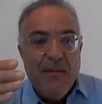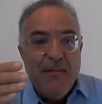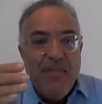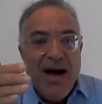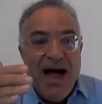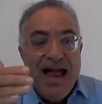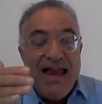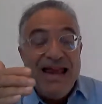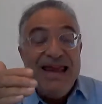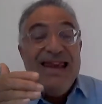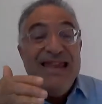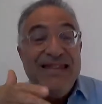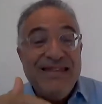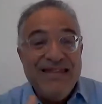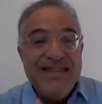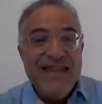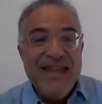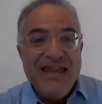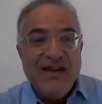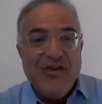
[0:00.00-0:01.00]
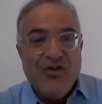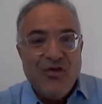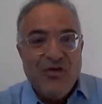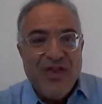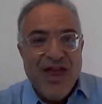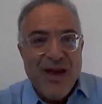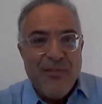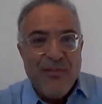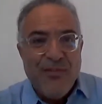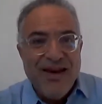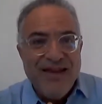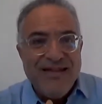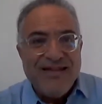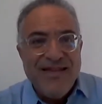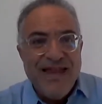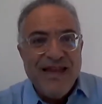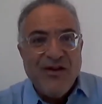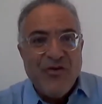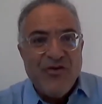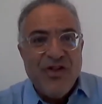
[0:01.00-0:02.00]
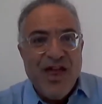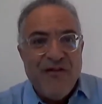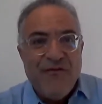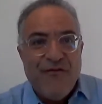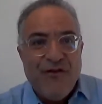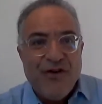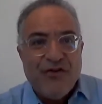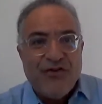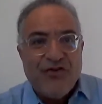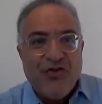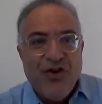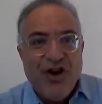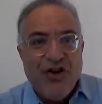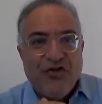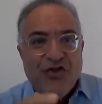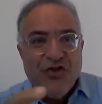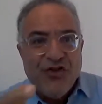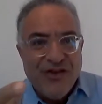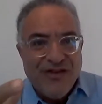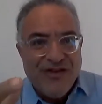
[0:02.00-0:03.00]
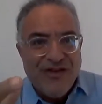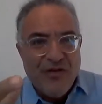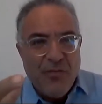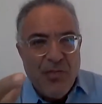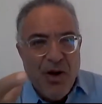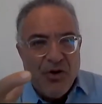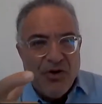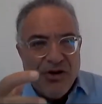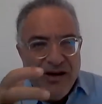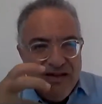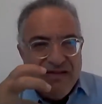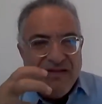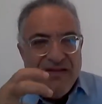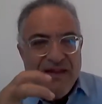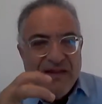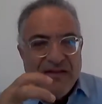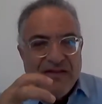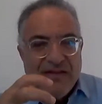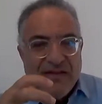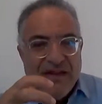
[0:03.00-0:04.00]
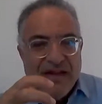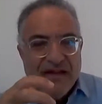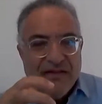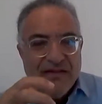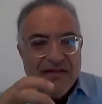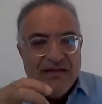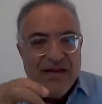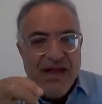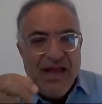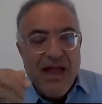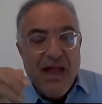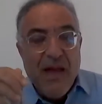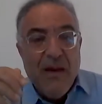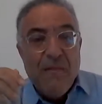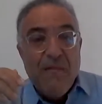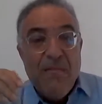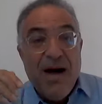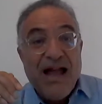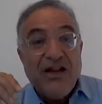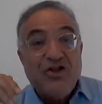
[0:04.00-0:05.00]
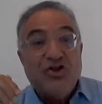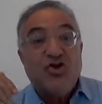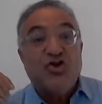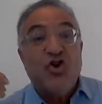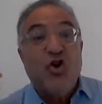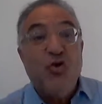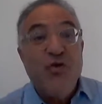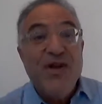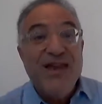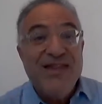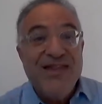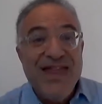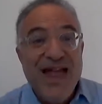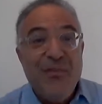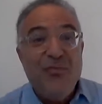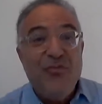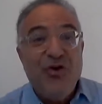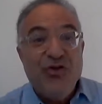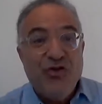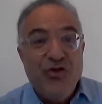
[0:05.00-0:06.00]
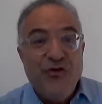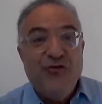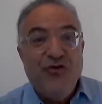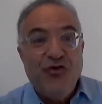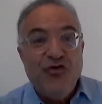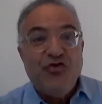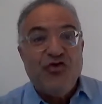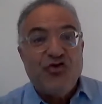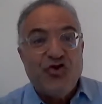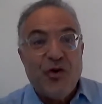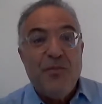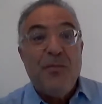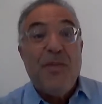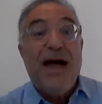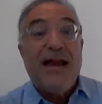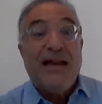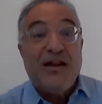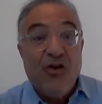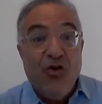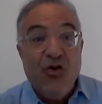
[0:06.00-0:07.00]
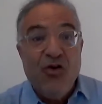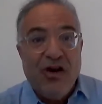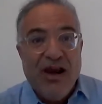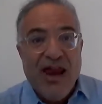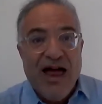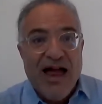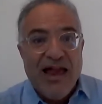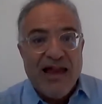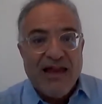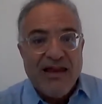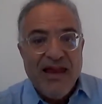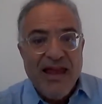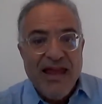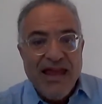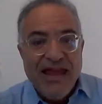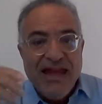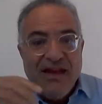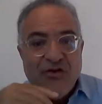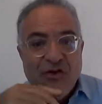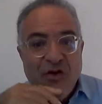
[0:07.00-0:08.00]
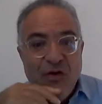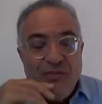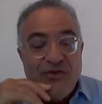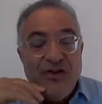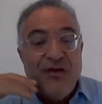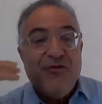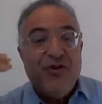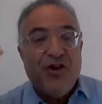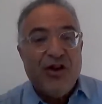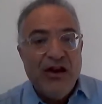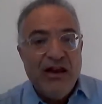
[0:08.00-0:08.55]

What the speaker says: by listening to them, listening to their frustration. This is about listening skills. By showing them what the future might look like in terms of a